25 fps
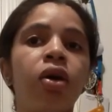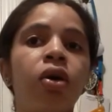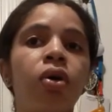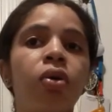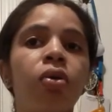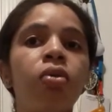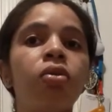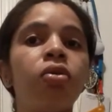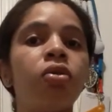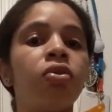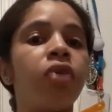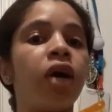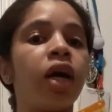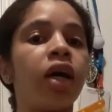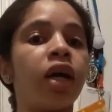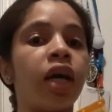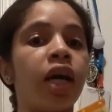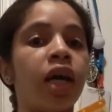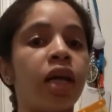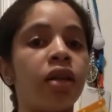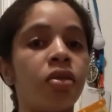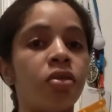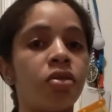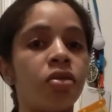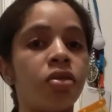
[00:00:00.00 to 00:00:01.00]
Whew, if I could
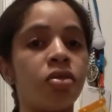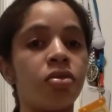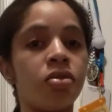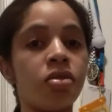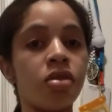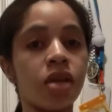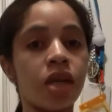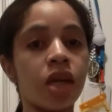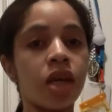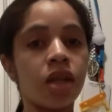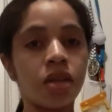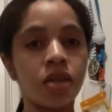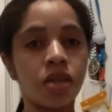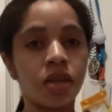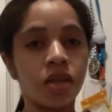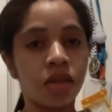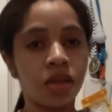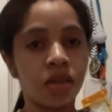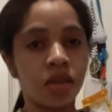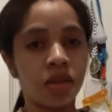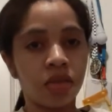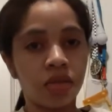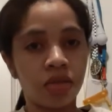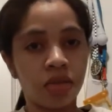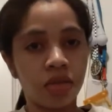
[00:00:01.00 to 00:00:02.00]
have those two together
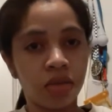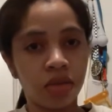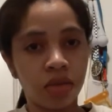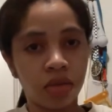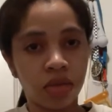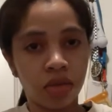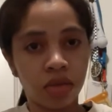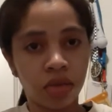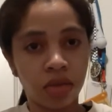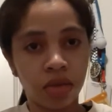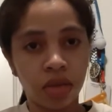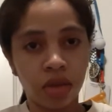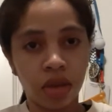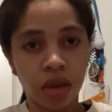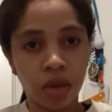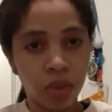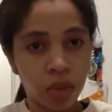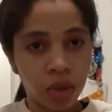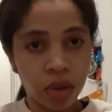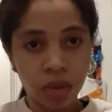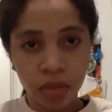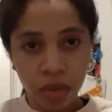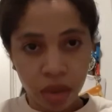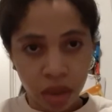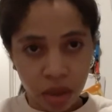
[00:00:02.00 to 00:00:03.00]
in
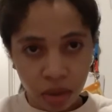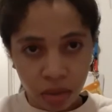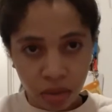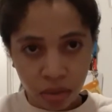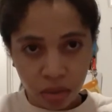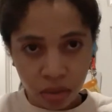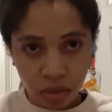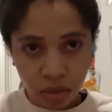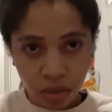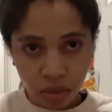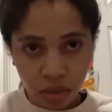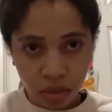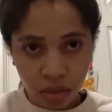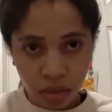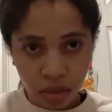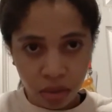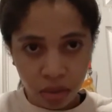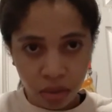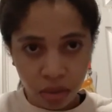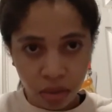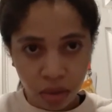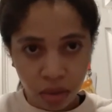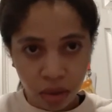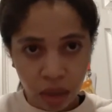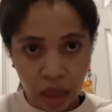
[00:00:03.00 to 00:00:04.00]
one meal,
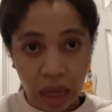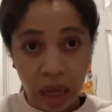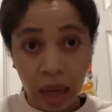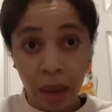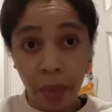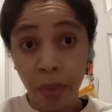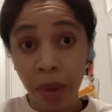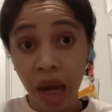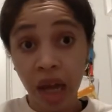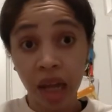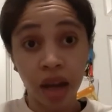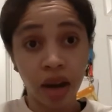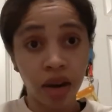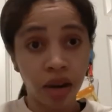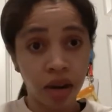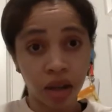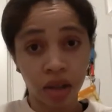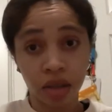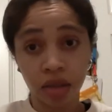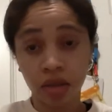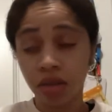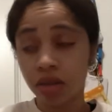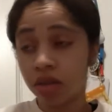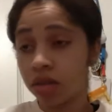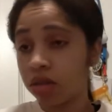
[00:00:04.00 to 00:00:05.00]
my
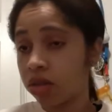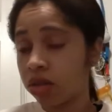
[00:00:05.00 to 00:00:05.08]
heart.